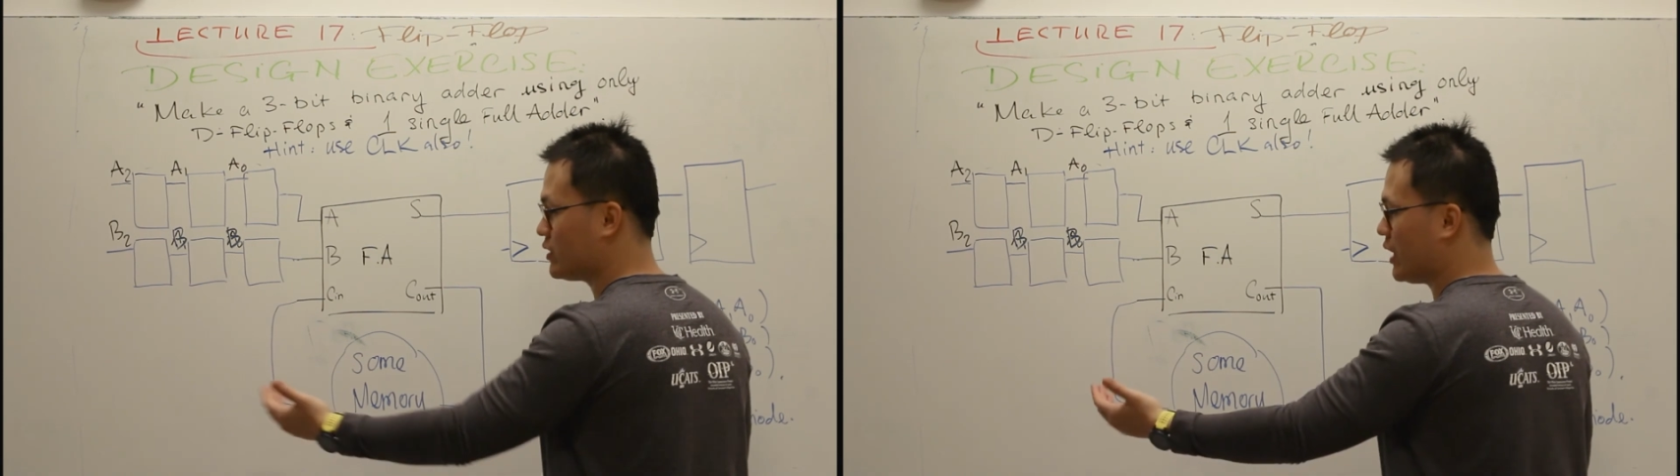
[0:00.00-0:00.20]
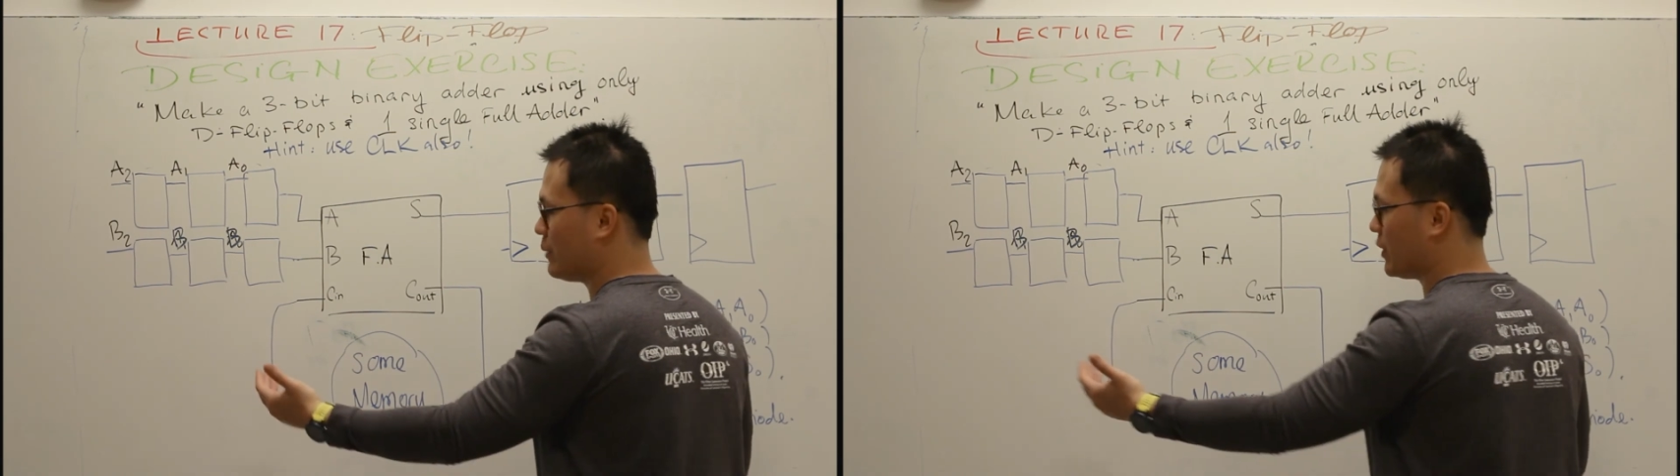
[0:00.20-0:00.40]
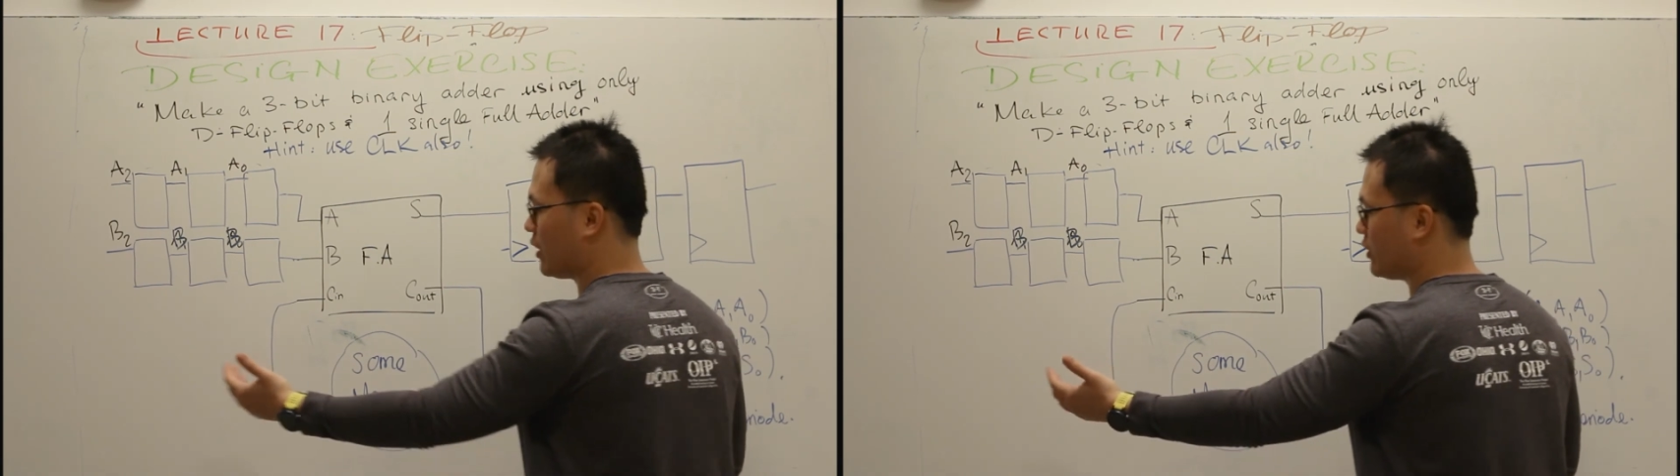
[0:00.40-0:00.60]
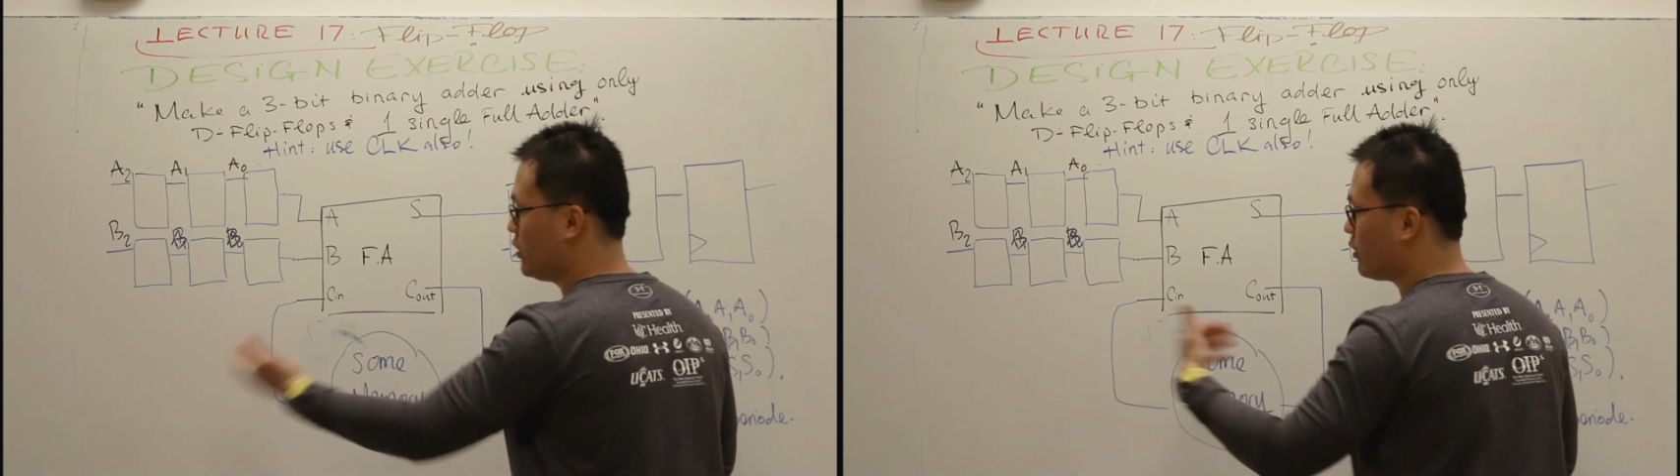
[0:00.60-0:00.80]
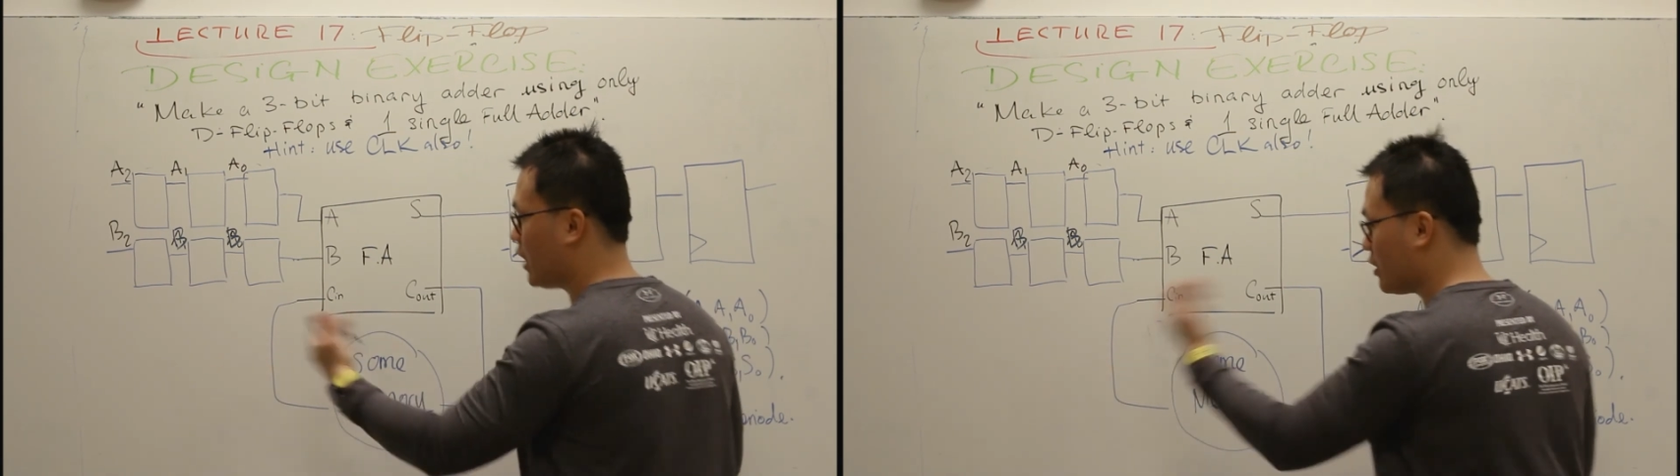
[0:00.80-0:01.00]
time a
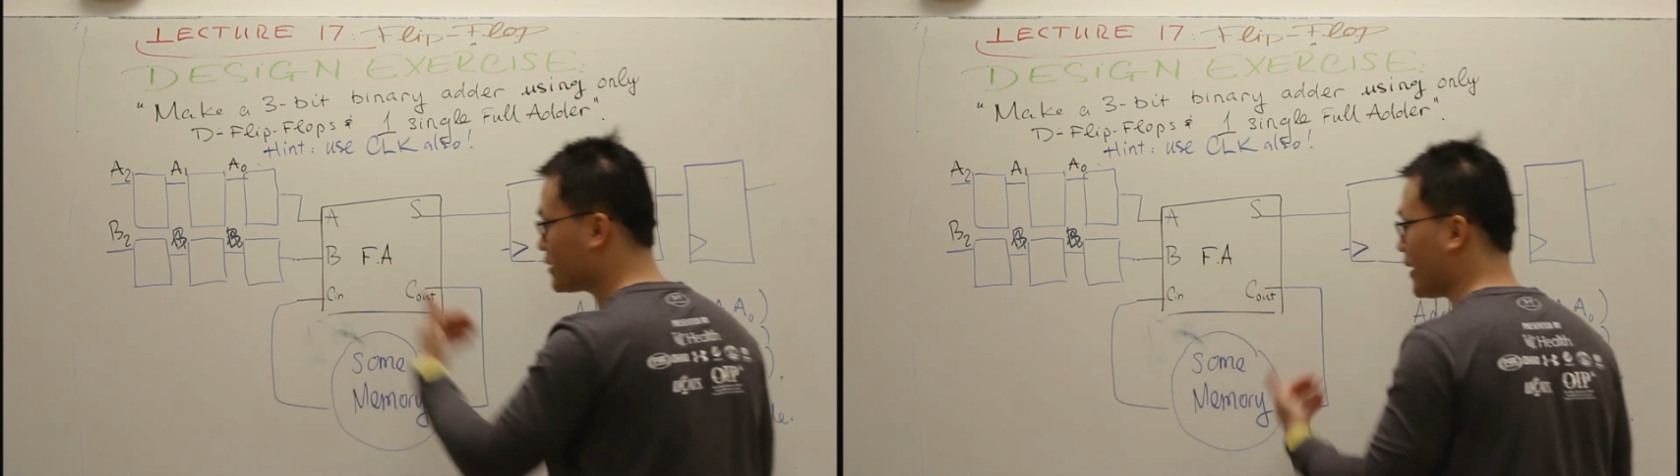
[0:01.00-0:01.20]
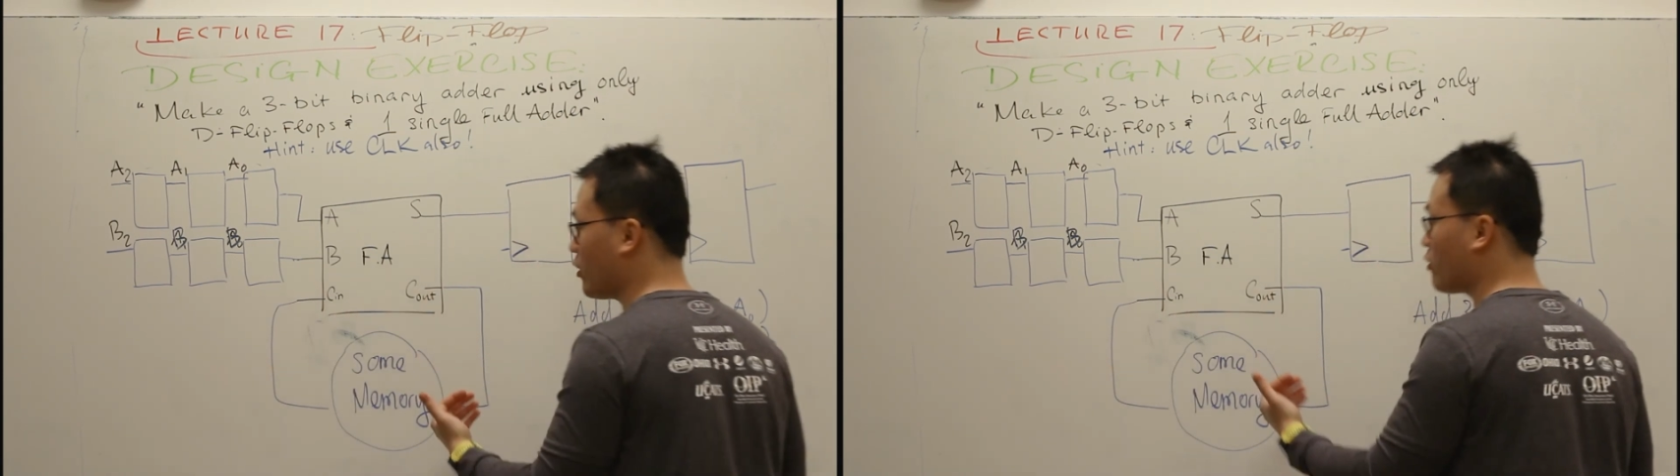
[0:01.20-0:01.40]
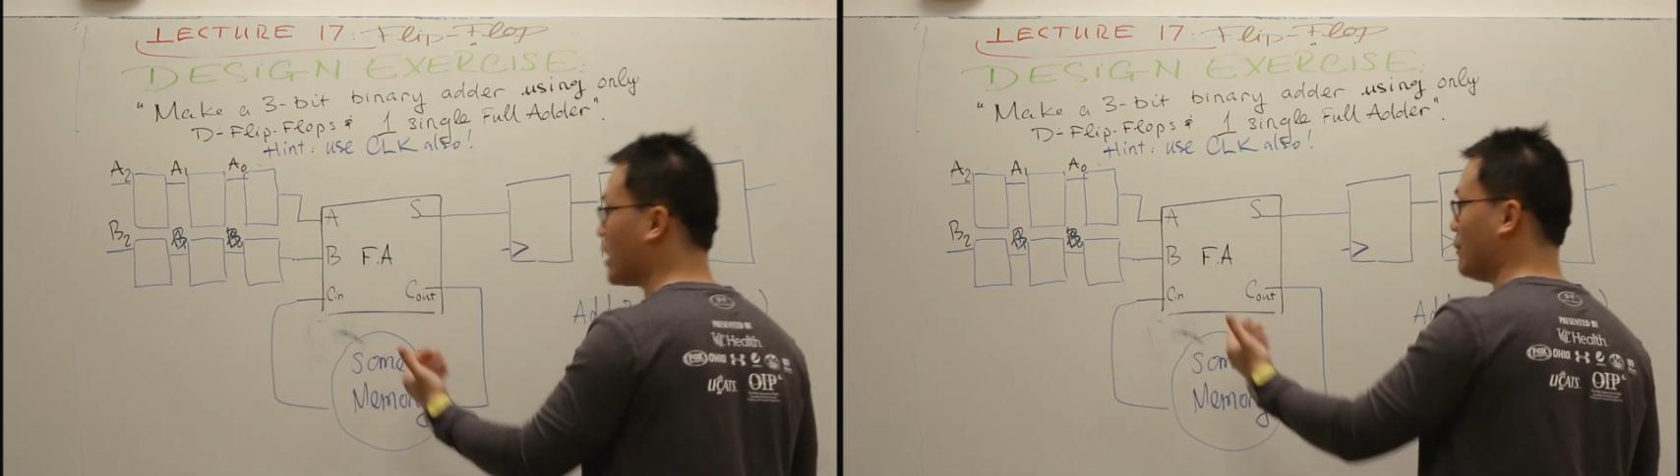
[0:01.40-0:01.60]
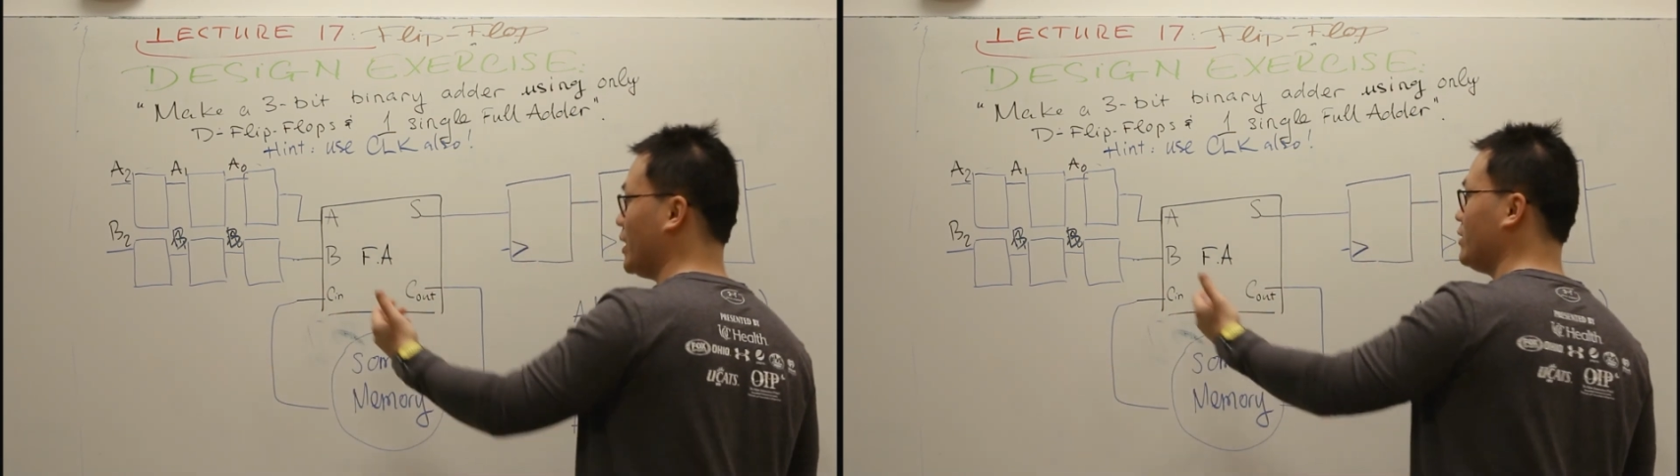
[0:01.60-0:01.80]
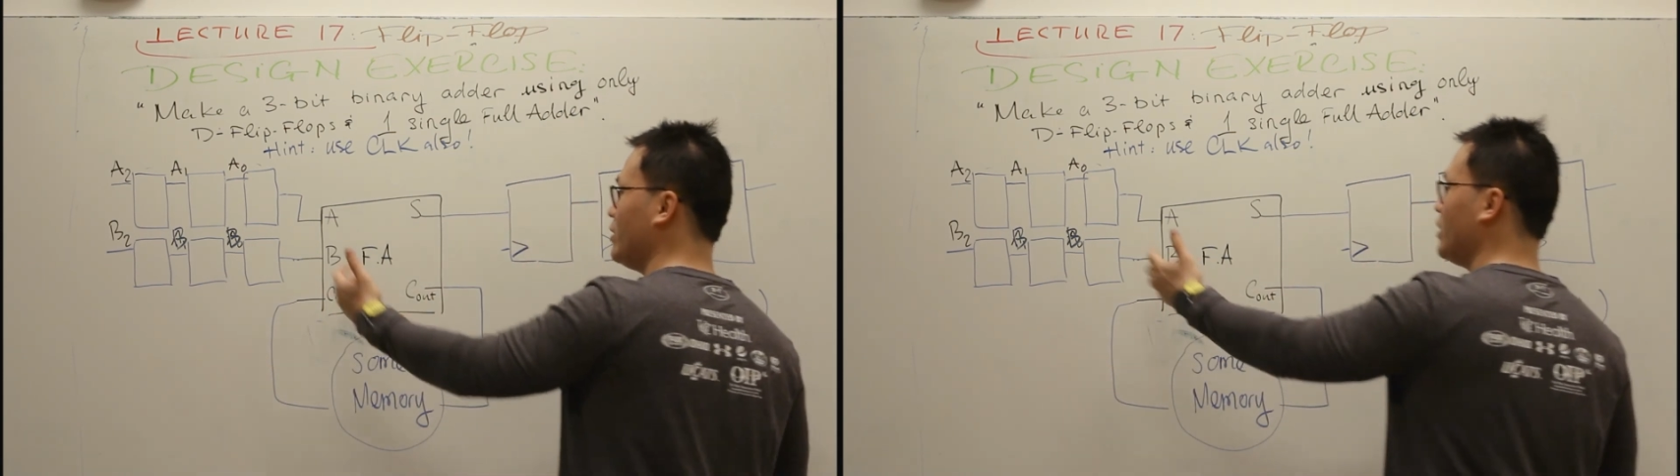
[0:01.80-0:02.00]
new clock cycle come
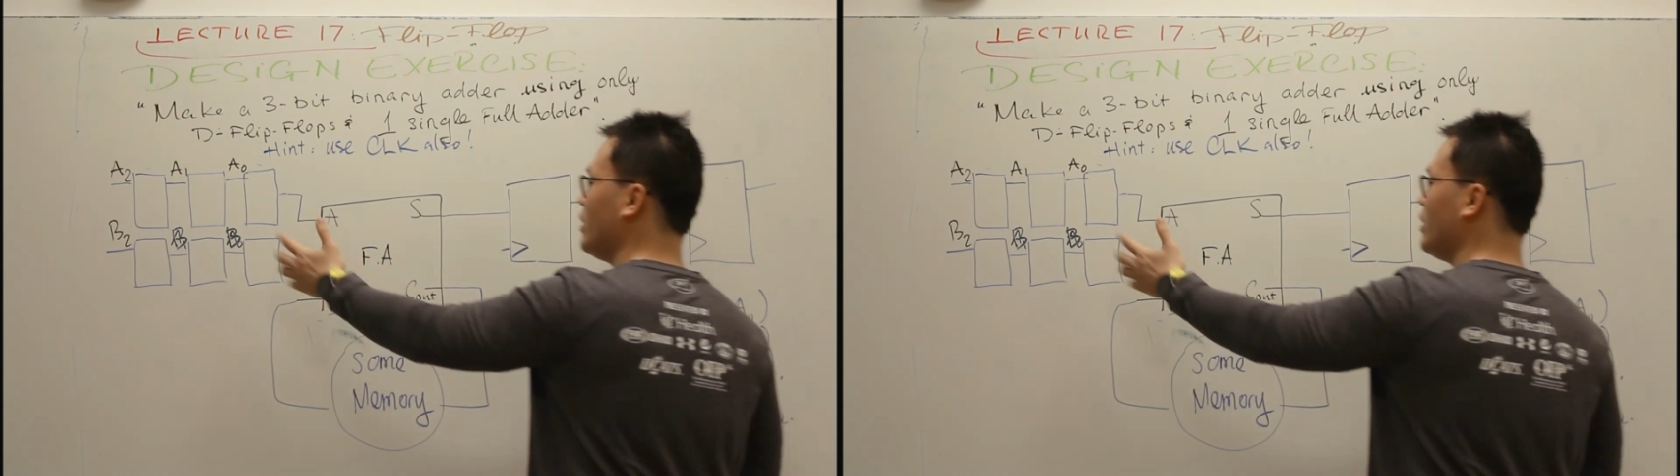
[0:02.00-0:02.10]
in,